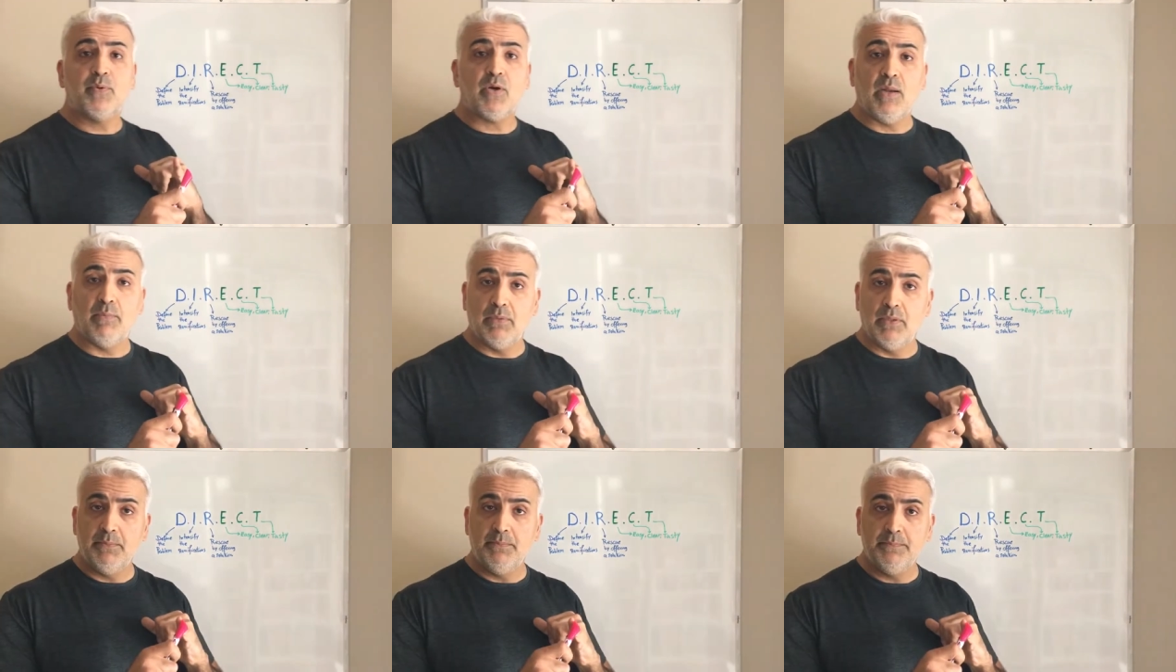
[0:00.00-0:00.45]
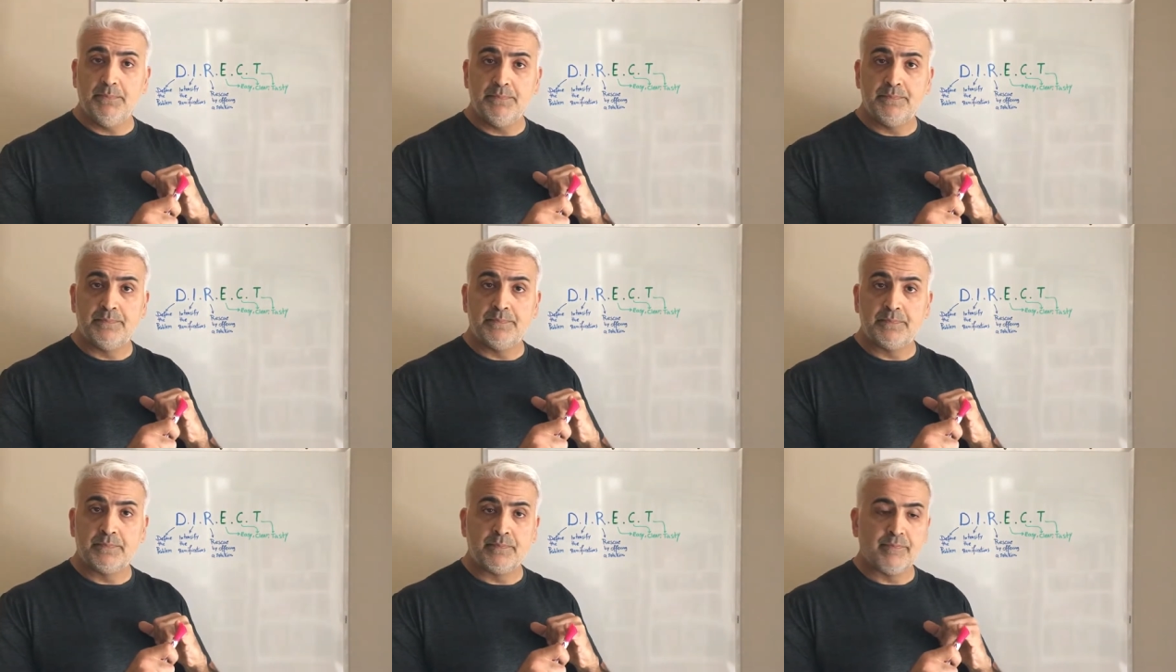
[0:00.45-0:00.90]
the problem,
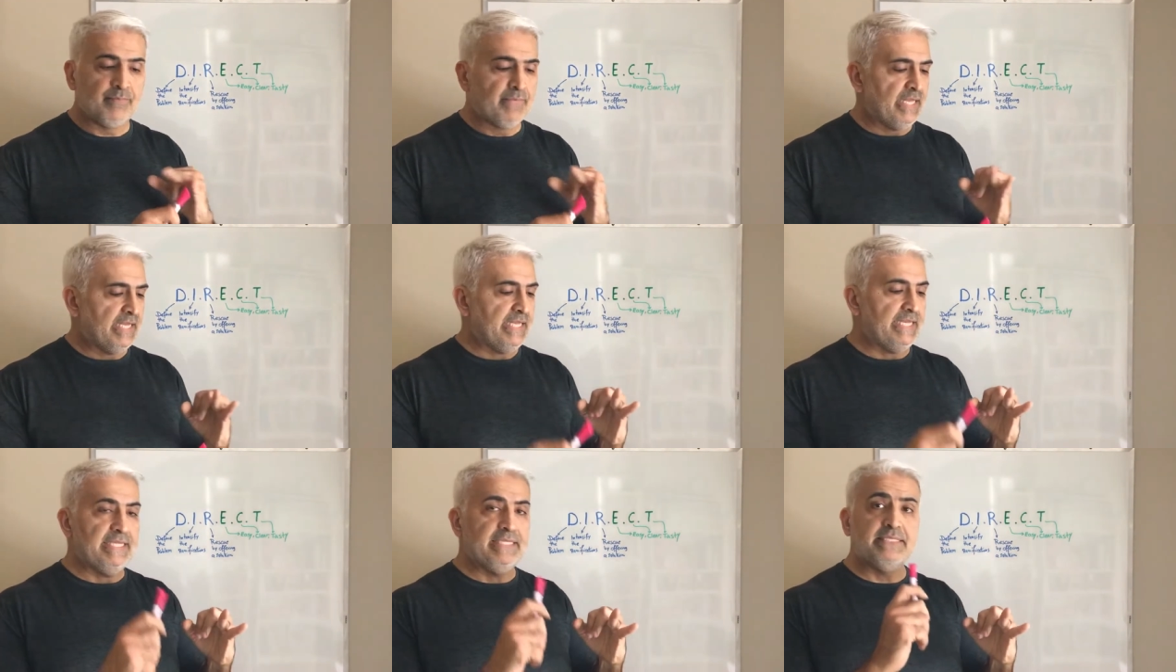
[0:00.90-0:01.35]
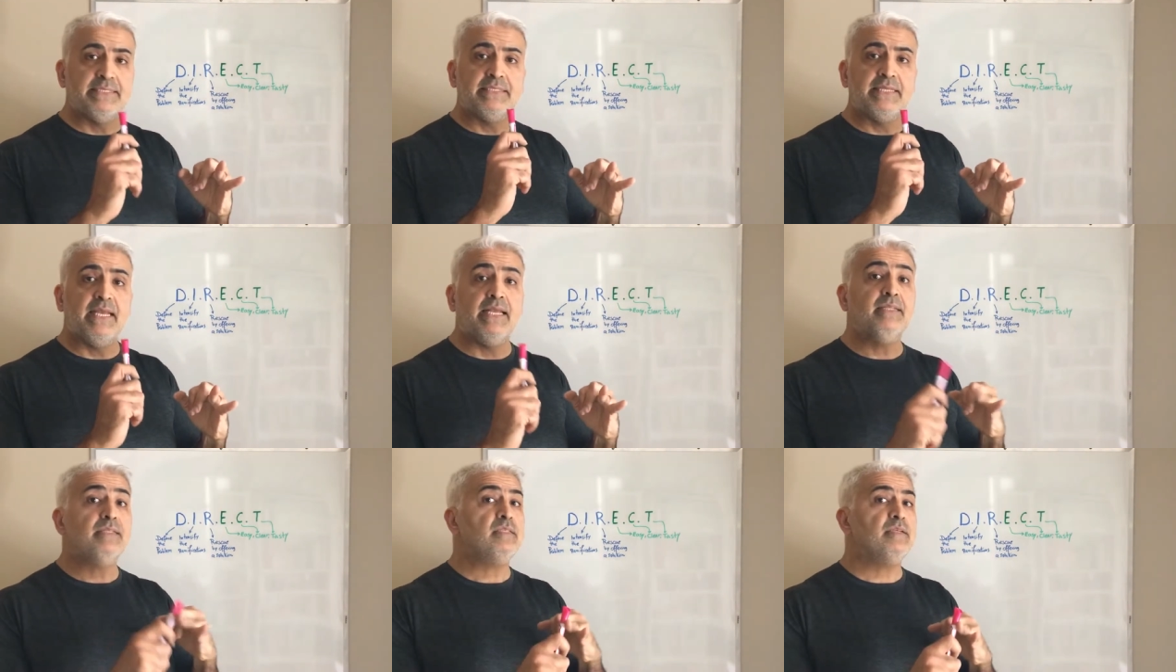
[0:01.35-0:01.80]

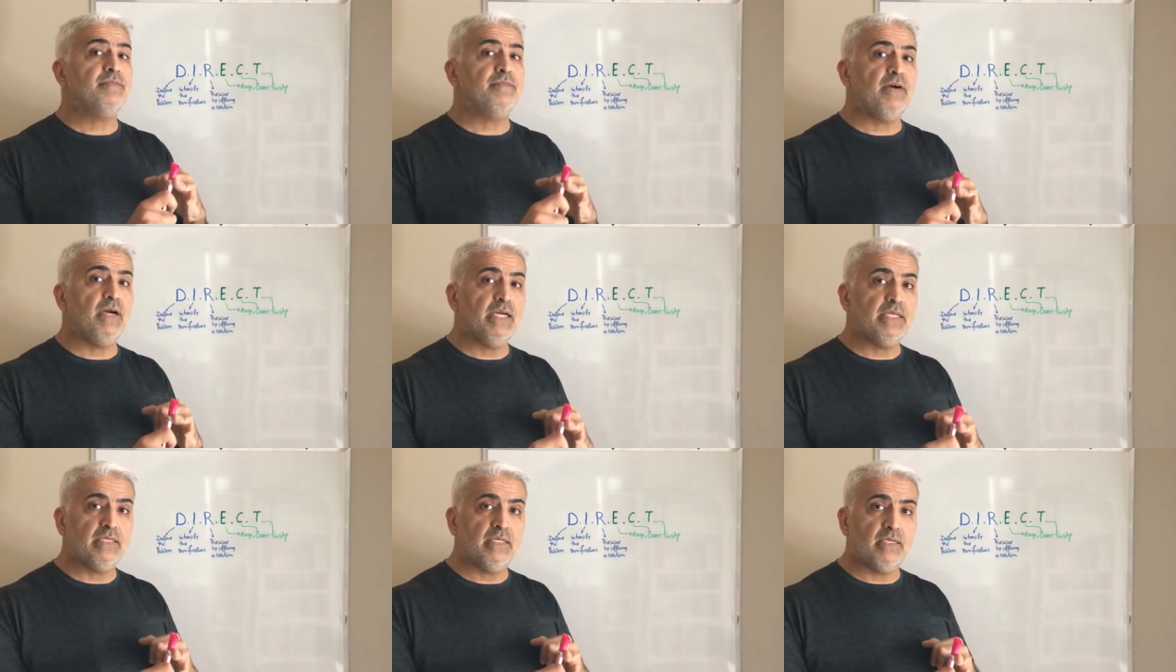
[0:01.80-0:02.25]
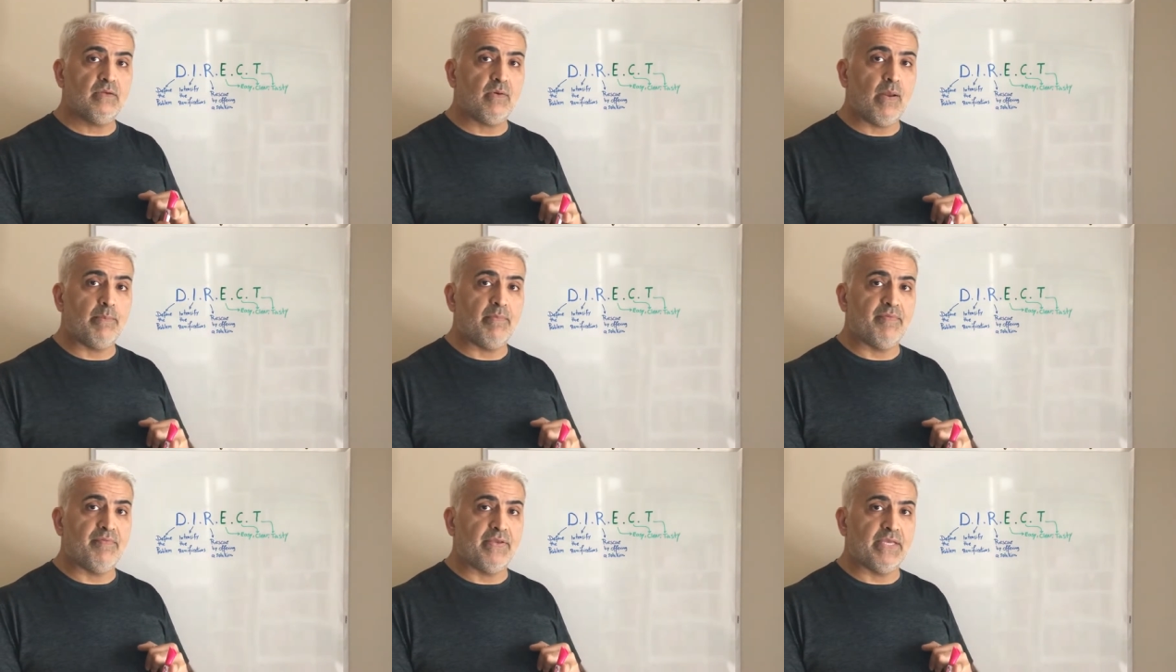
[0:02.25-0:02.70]
intensify the
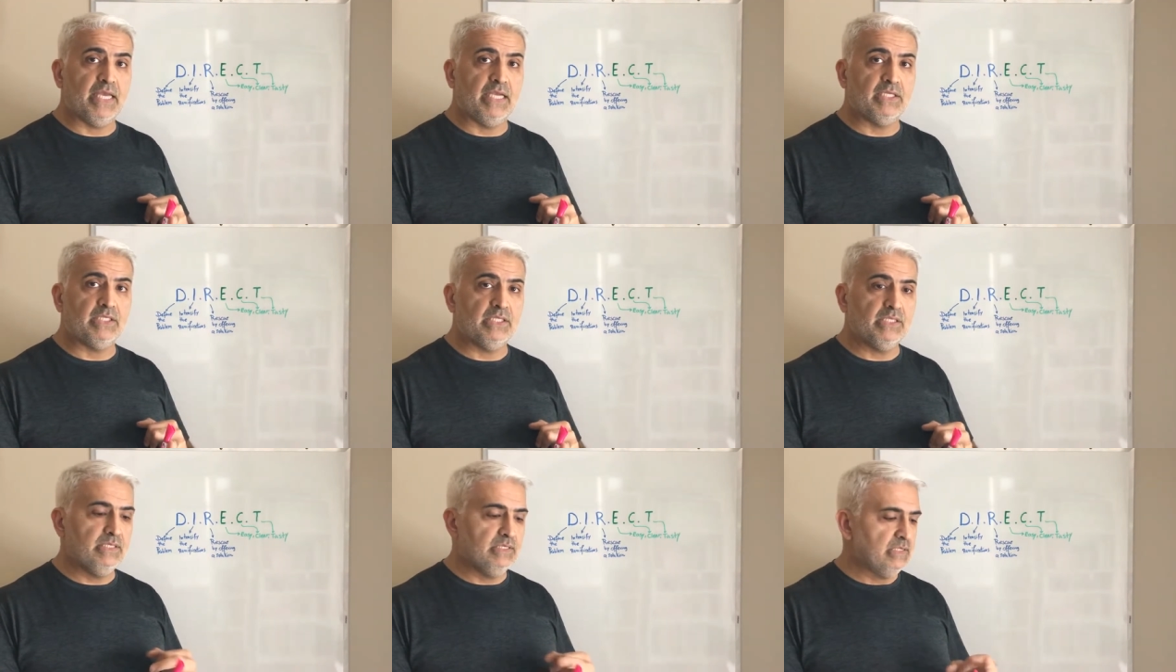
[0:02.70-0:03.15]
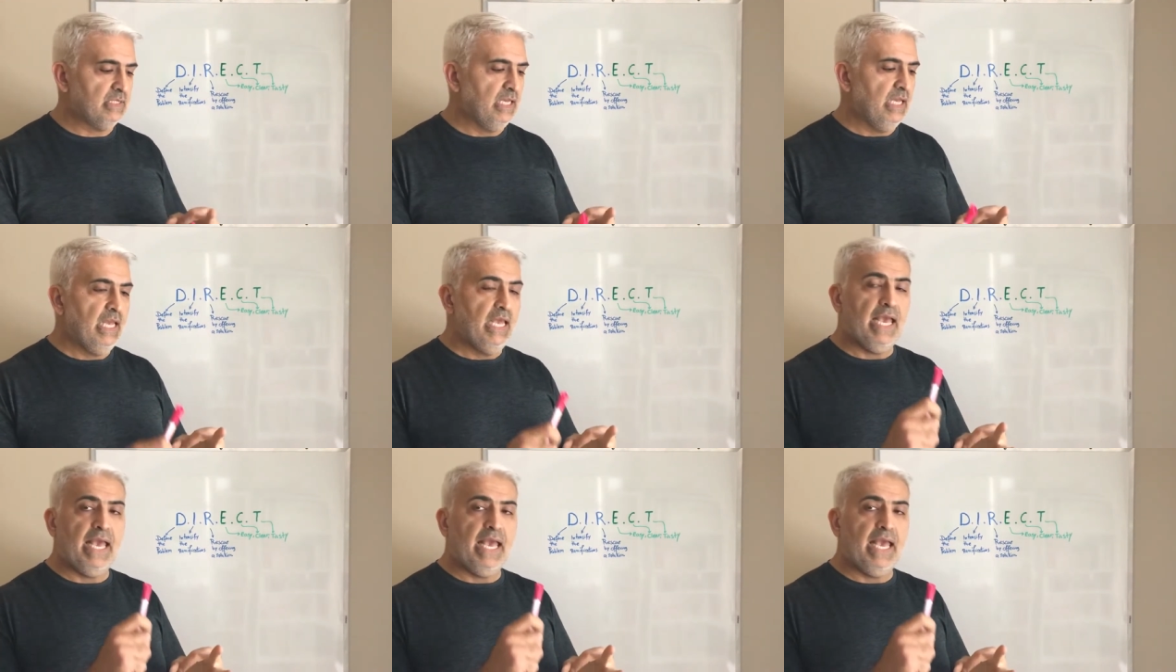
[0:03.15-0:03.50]
ramifications,